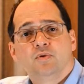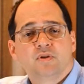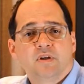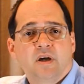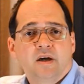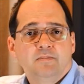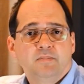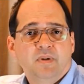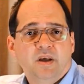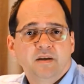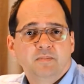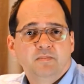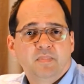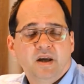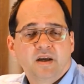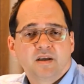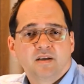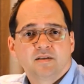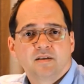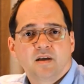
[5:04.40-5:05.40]
course I play
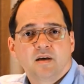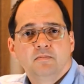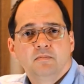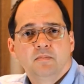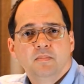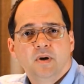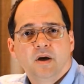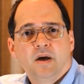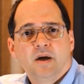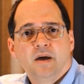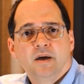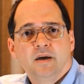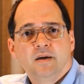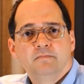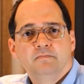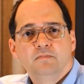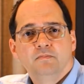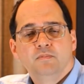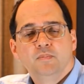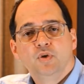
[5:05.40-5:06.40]
back some
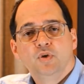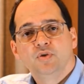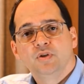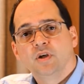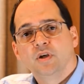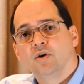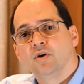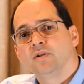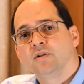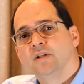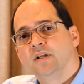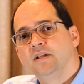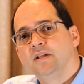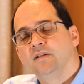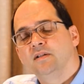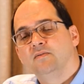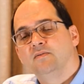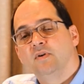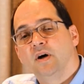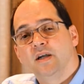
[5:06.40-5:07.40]
music
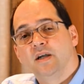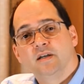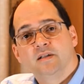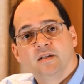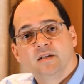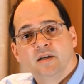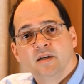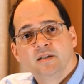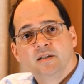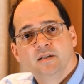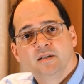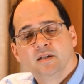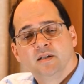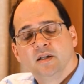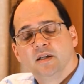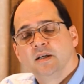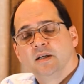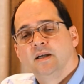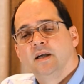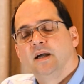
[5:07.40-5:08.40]
content via
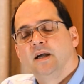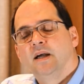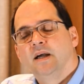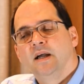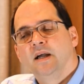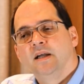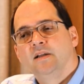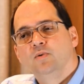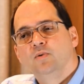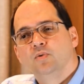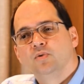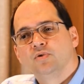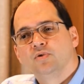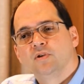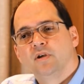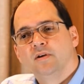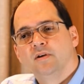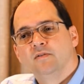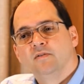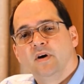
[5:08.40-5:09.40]
Tidal and
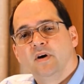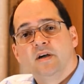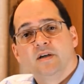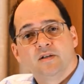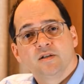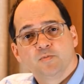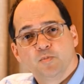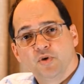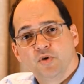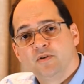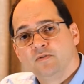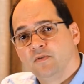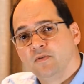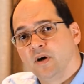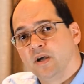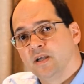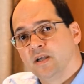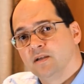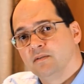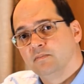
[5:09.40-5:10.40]
also via
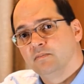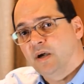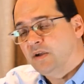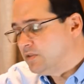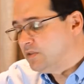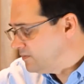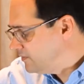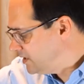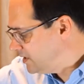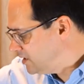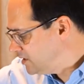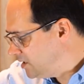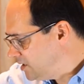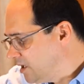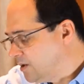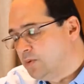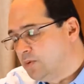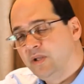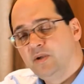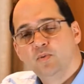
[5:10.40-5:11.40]
Spotify. Both of these
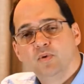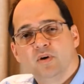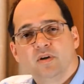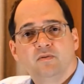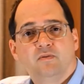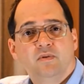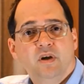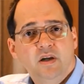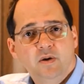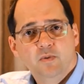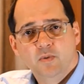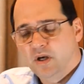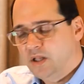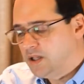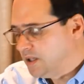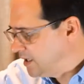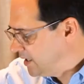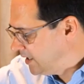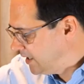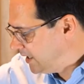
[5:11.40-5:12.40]
equally worked very
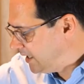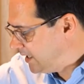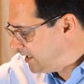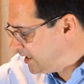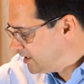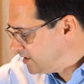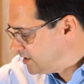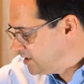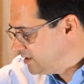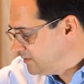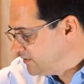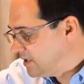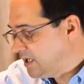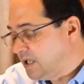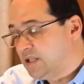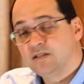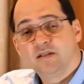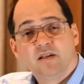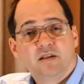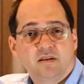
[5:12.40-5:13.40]
well, and I achieved
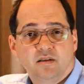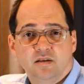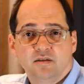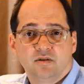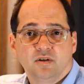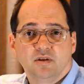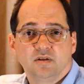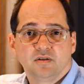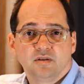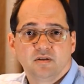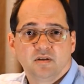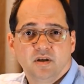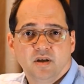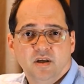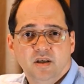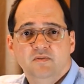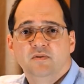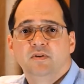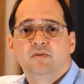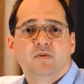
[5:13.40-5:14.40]
excellent results
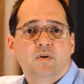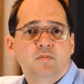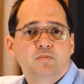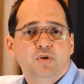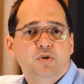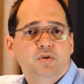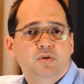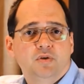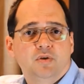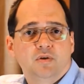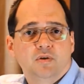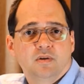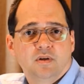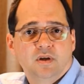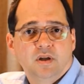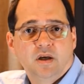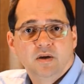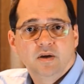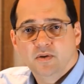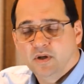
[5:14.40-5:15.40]
even from Bluetooth,
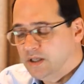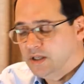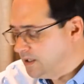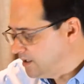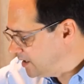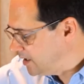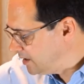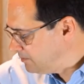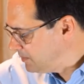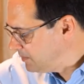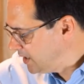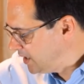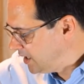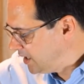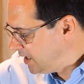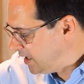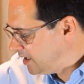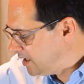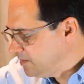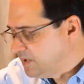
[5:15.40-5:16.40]
you know. And
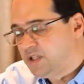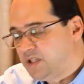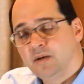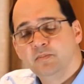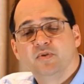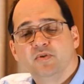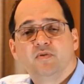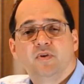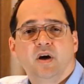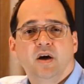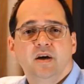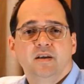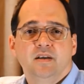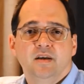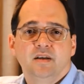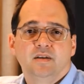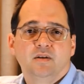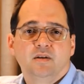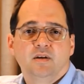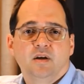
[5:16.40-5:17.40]
I'm a type of guy
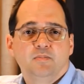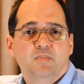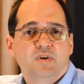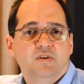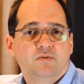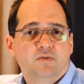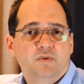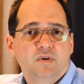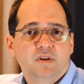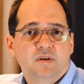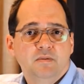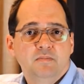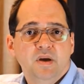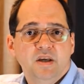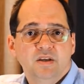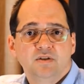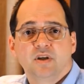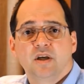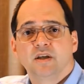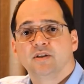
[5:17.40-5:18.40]
that prefer the
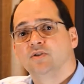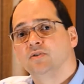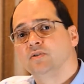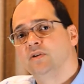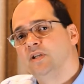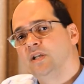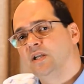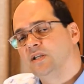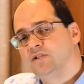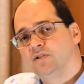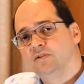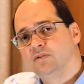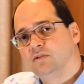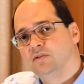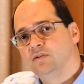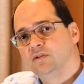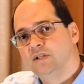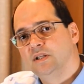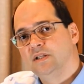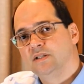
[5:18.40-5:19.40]
best actual connection
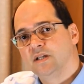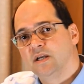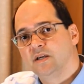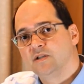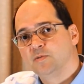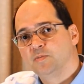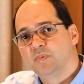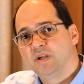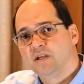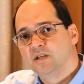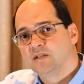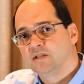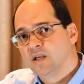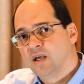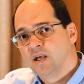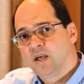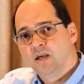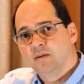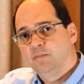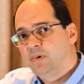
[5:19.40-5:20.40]
to these loudspeakers,
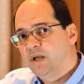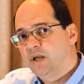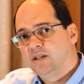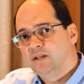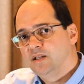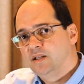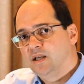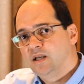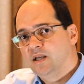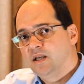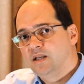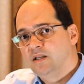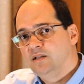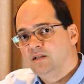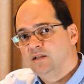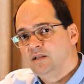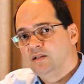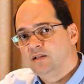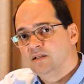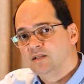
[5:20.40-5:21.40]
but
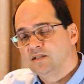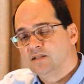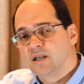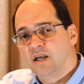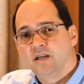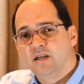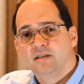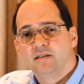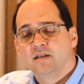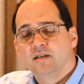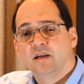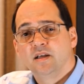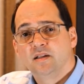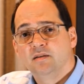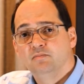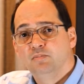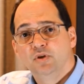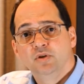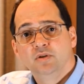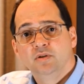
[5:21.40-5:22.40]
in this case
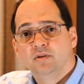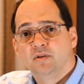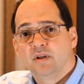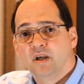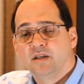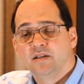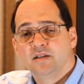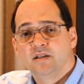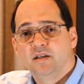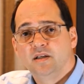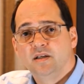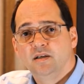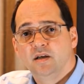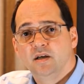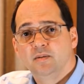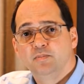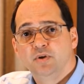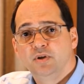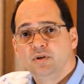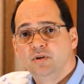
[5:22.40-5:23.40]
the Bluetooth
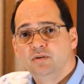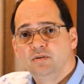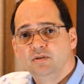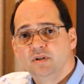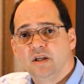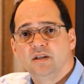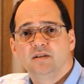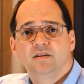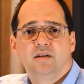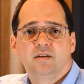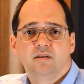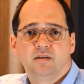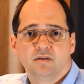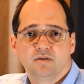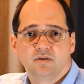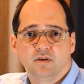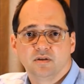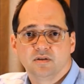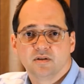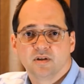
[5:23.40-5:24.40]
actually produced excellent
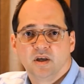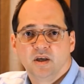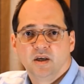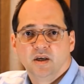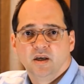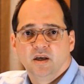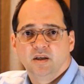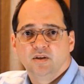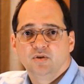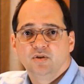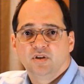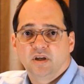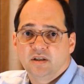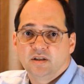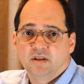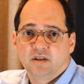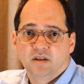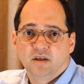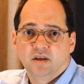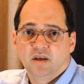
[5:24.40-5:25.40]
results to
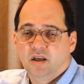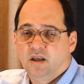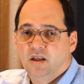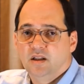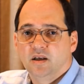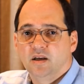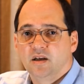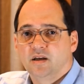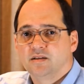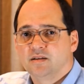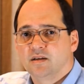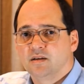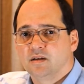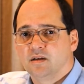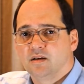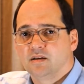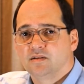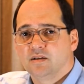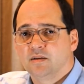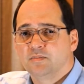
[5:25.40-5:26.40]
such a degree that
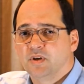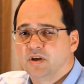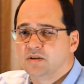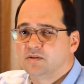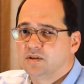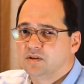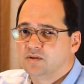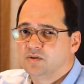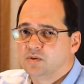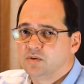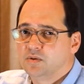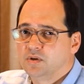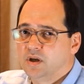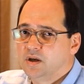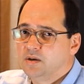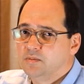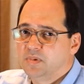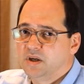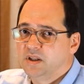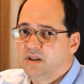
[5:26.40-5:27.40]
I sometimes
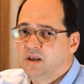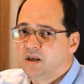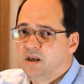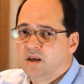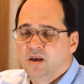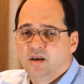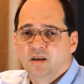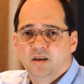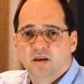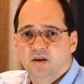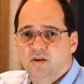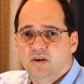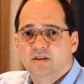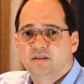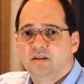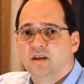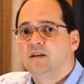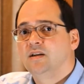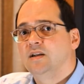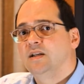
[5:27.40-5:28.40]
thought, oh, but you
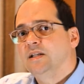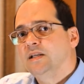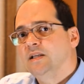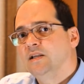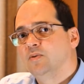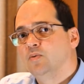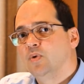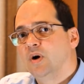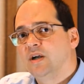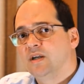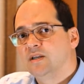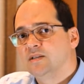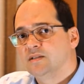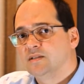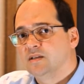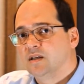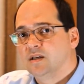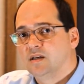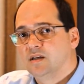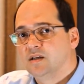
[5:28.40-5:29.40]
know, is there really
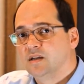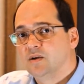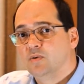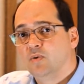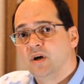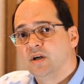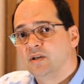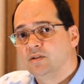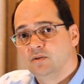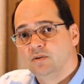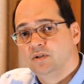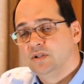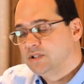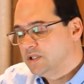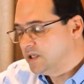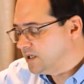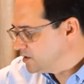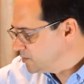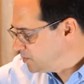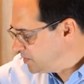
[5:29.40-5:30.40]
wires required to
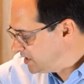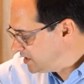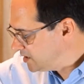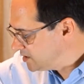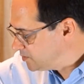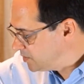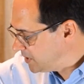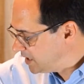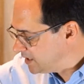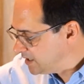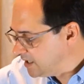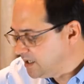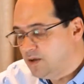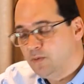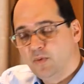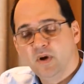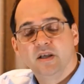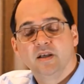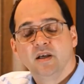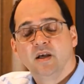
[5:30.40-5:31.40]
these loudspeakers? But
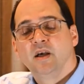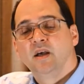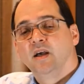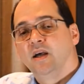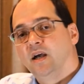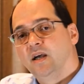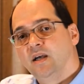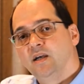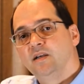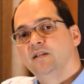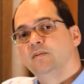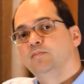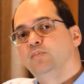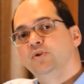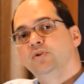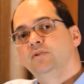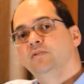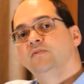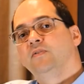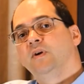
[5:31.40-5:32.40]
anyway, the
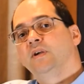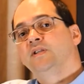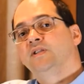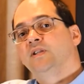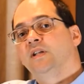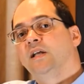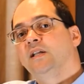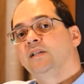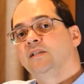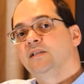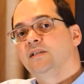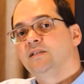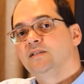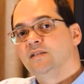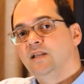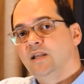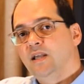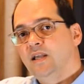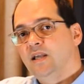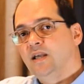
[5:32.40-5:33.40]
Bluetooth functionality
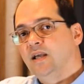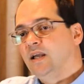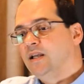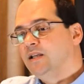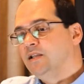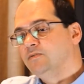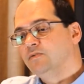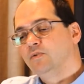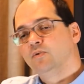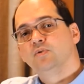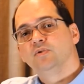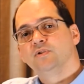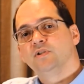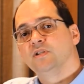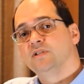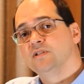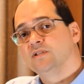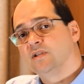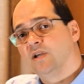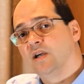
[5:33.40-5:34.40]
is there, and of
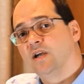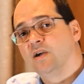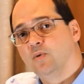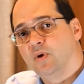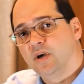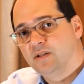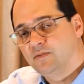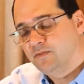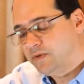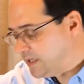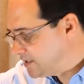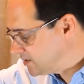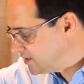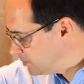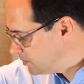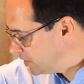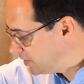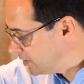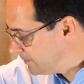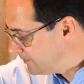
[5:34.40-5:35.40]
course it's quite
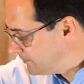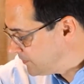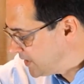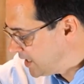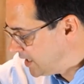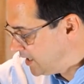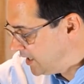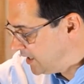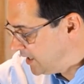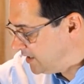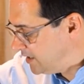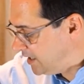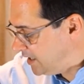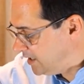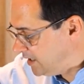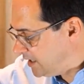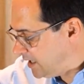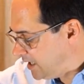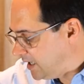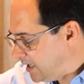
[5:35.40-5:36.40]
flexible.
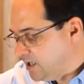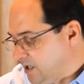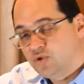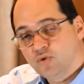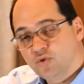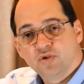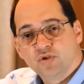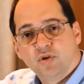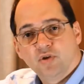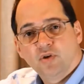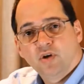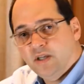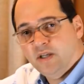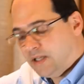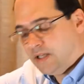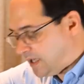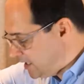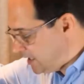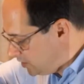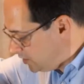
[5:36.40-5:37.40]
Then it's also
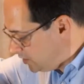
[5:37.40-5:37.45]
got a